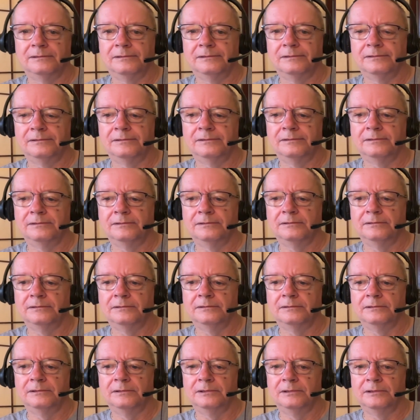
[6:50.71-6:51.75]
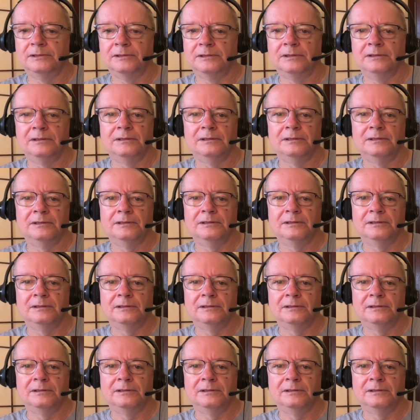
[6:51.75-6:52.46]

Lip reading: Nobody speaks.